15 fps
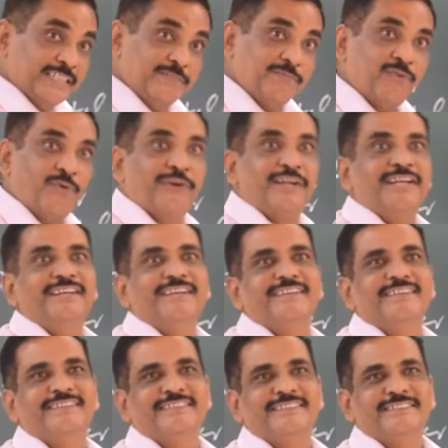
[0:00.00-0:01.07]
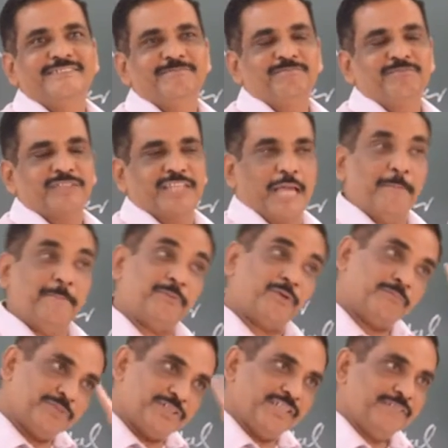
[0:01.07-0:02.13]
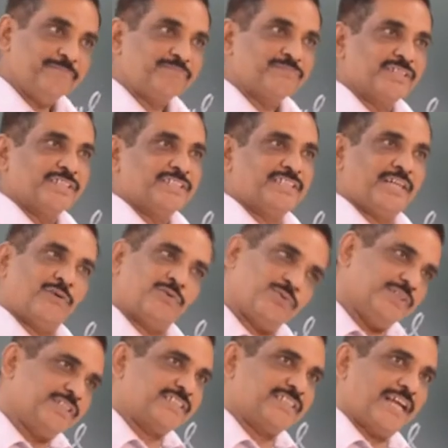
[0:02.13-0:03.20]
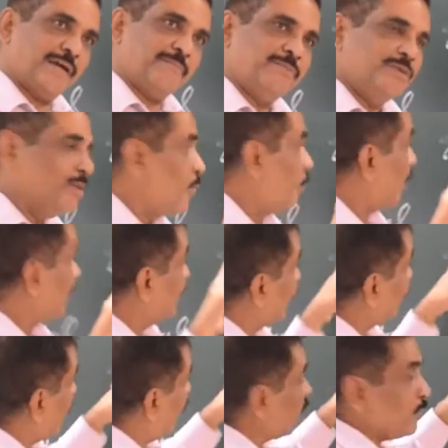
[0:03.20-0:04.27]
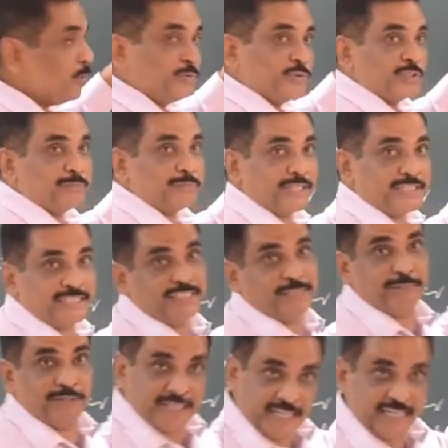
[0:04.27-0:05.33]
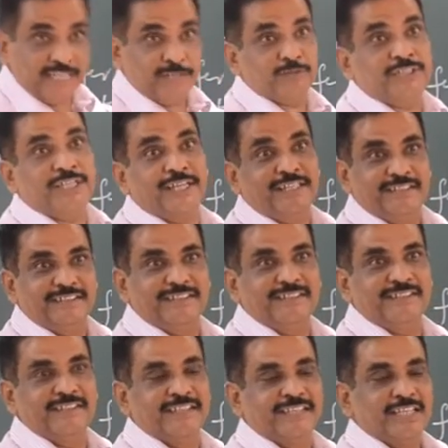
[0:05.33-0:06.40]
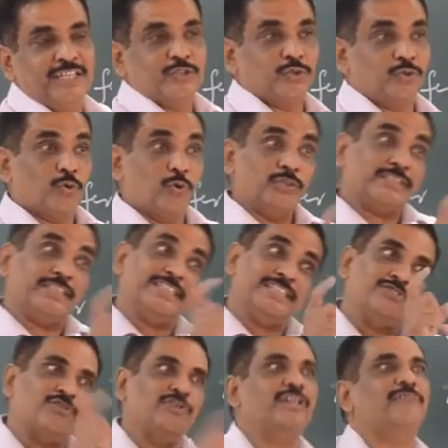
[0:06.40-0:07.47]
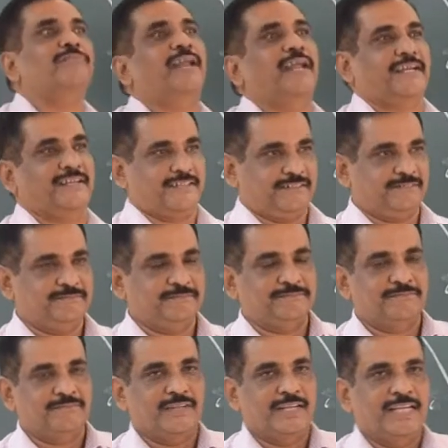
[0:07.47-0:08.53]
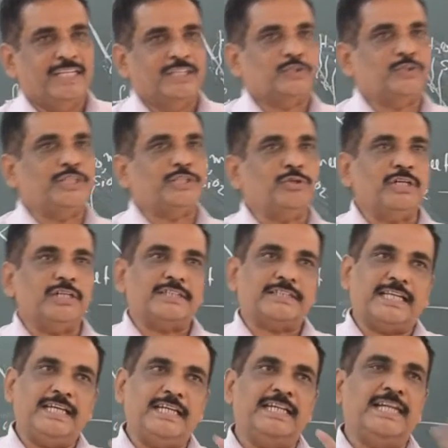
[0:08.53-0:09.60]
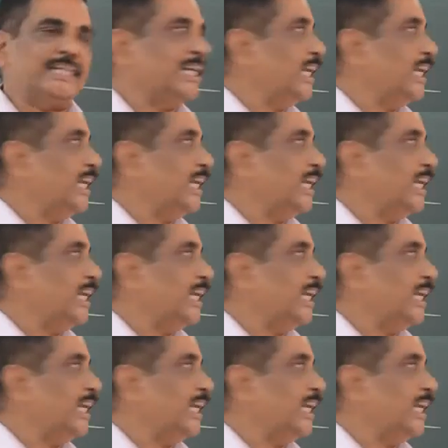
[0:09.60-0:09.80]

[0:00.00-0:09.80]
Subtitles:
the fluid came from the downgoing slab, what is the rock which is present immediately with it. So those things it will reflect. So it will tell little